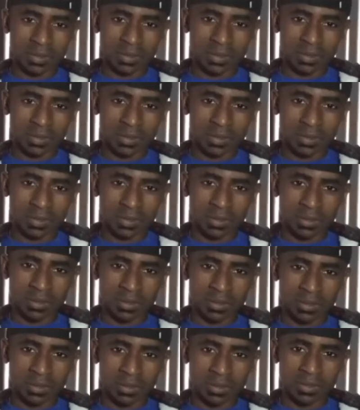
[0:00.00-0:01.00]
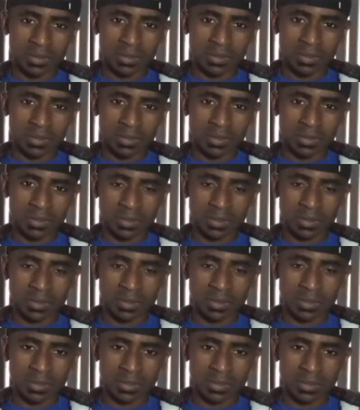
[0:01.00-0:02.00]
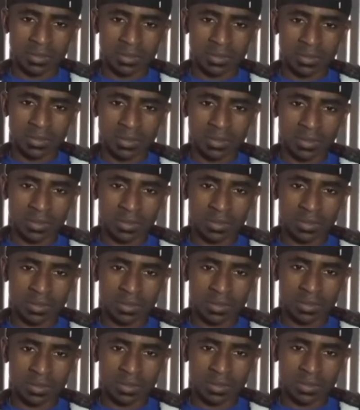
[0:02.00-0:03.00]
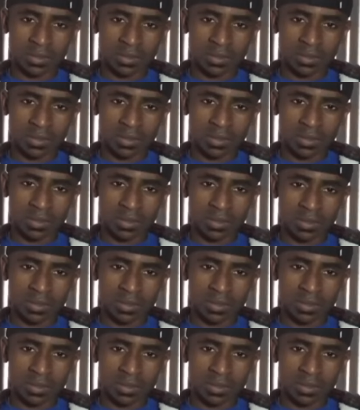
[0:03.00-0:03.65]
The person shown says nothing.